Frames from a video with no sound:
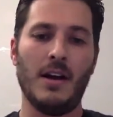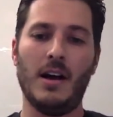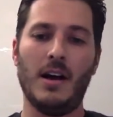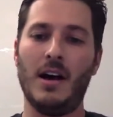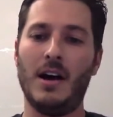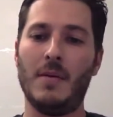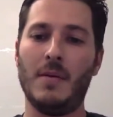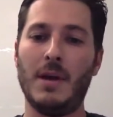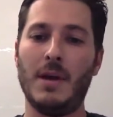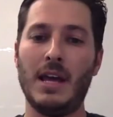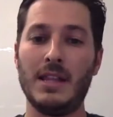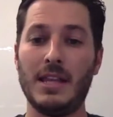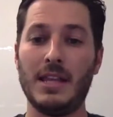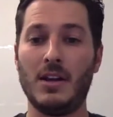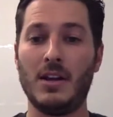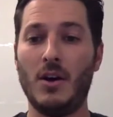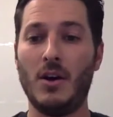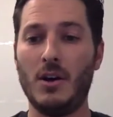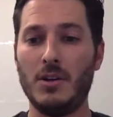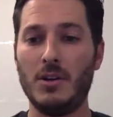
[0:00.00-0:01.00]
And
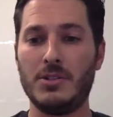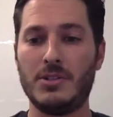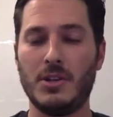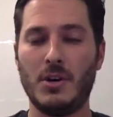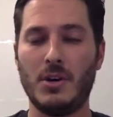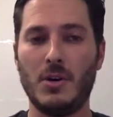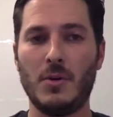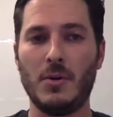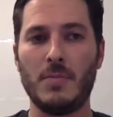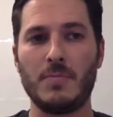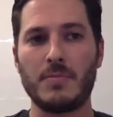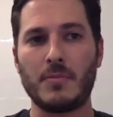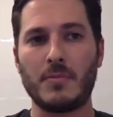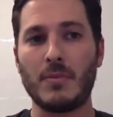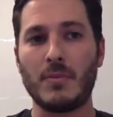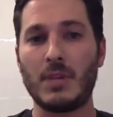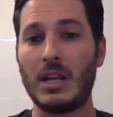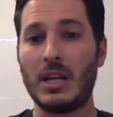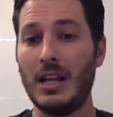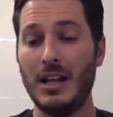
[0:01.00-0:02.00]
then also,
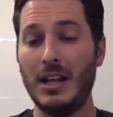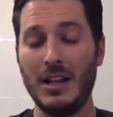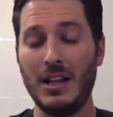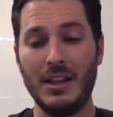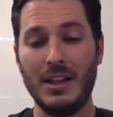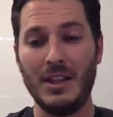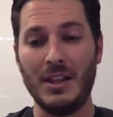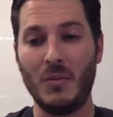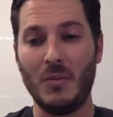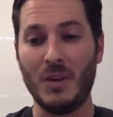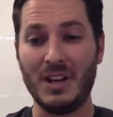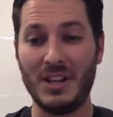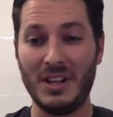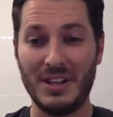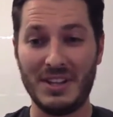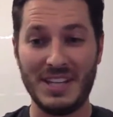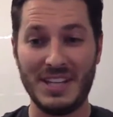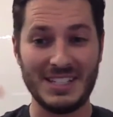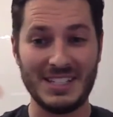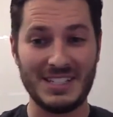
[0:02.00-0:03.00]
one of
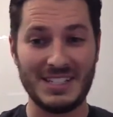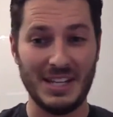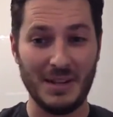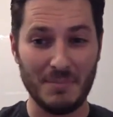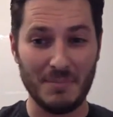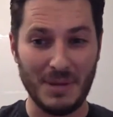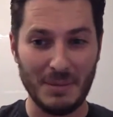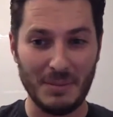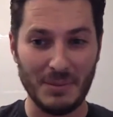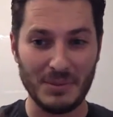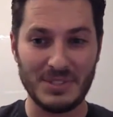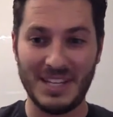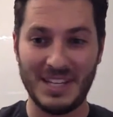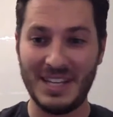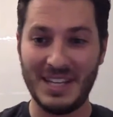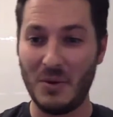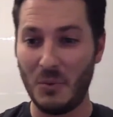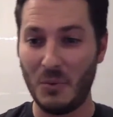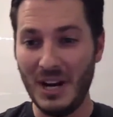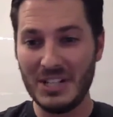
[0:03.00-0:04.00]
the things that people
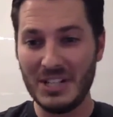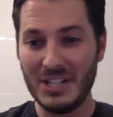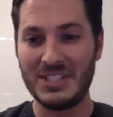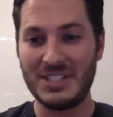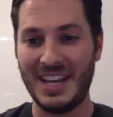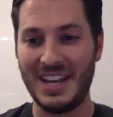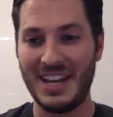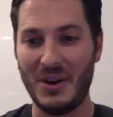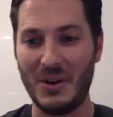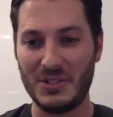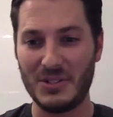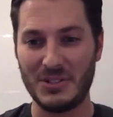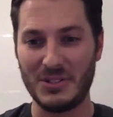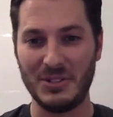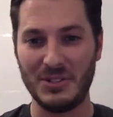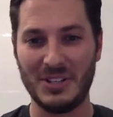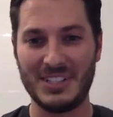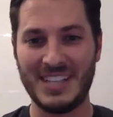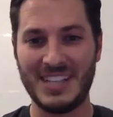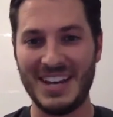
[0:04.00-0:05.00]
said they wish they also
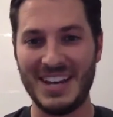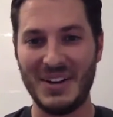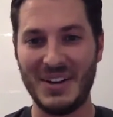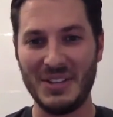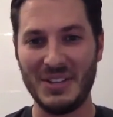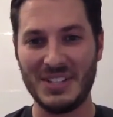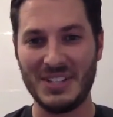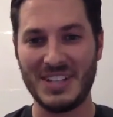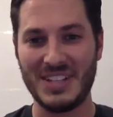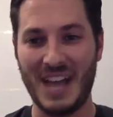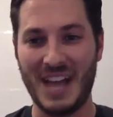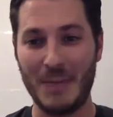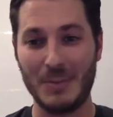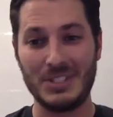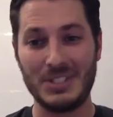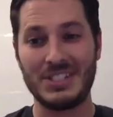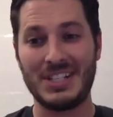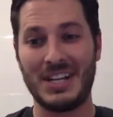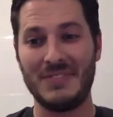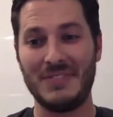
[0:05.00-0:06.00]
looked at all the time,
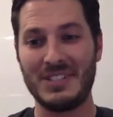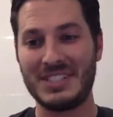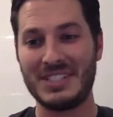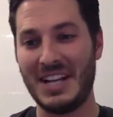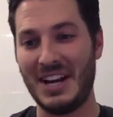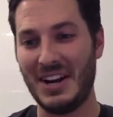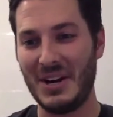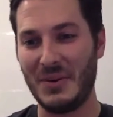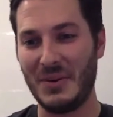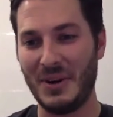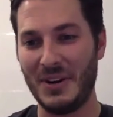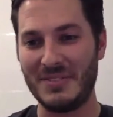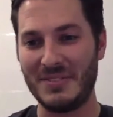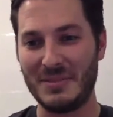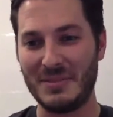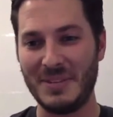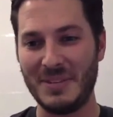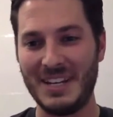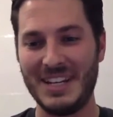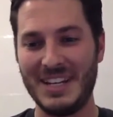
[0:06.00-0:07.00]
which is kind of a scary one
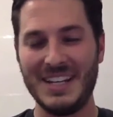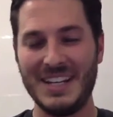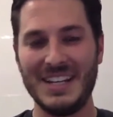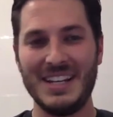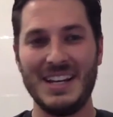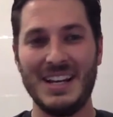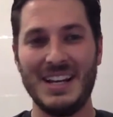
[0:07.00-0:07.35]
for me,